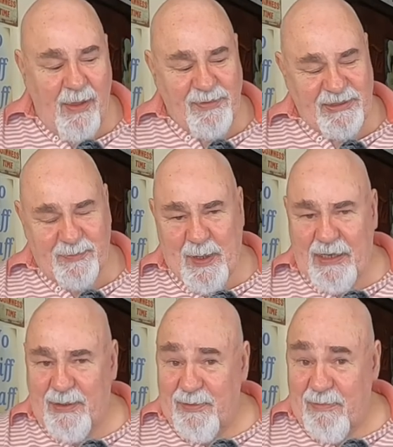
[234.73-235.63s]
I was
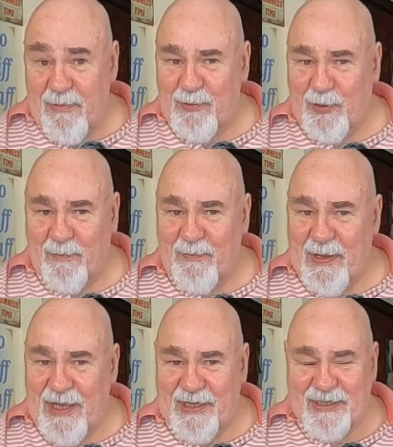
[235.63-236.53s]
expecting a wee bit more
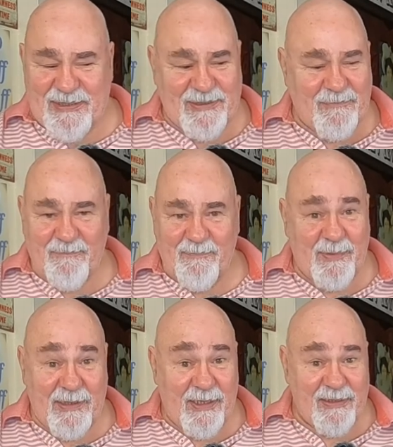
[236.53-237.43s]
bitterness,
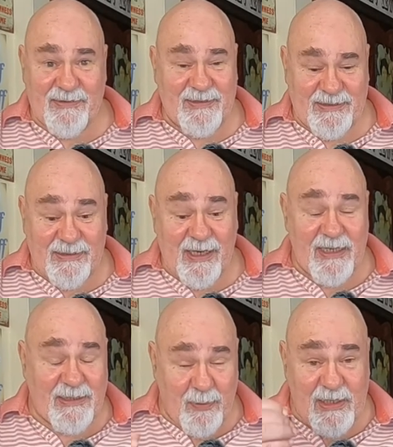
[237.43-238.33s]
but
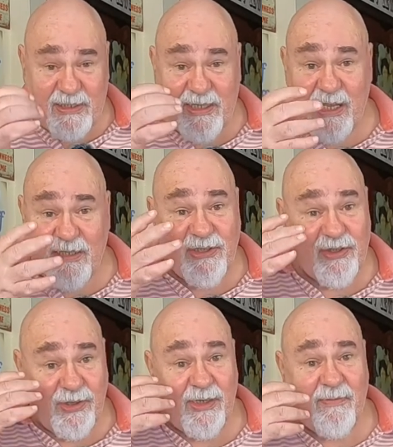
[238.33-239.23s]
there is a wee
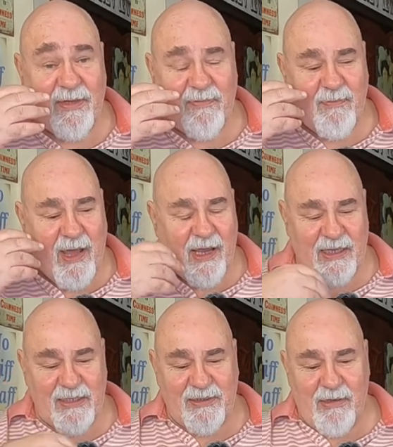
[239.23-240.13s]
tinge on the back of the